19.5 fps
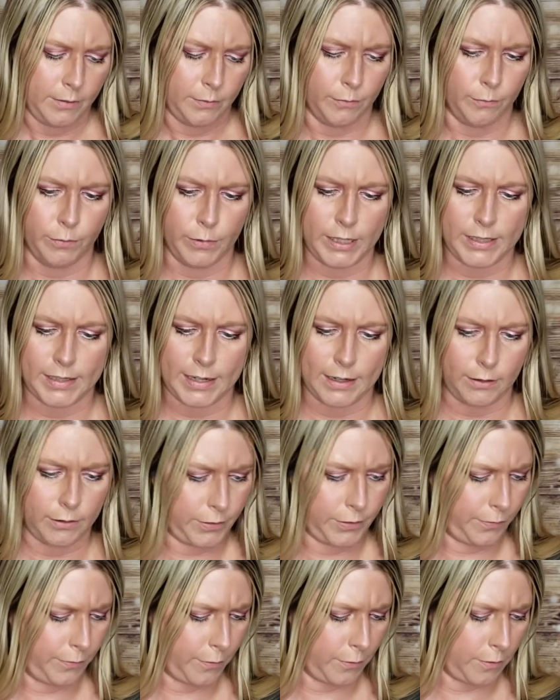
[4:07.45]

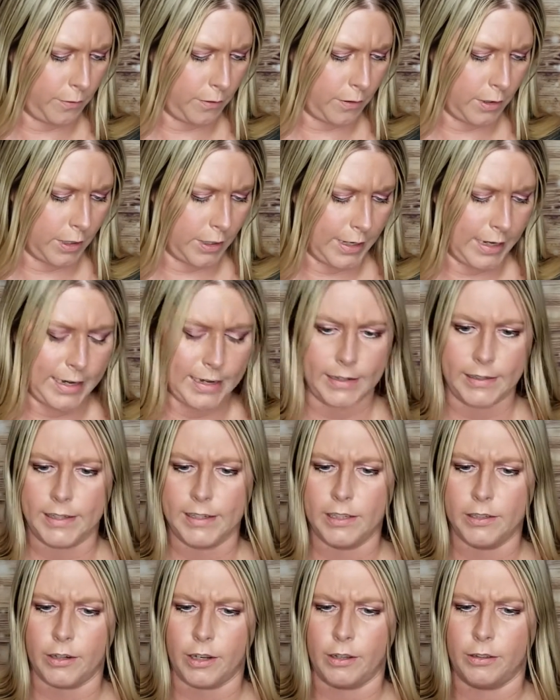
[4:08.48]
Retails for
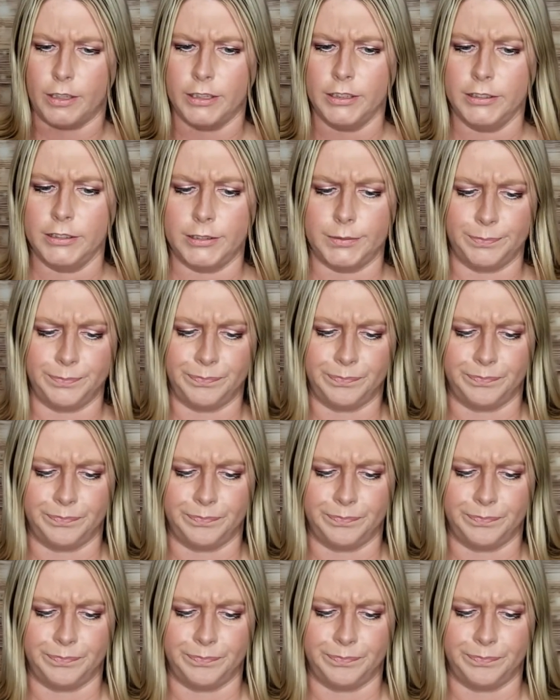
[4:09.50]
$18.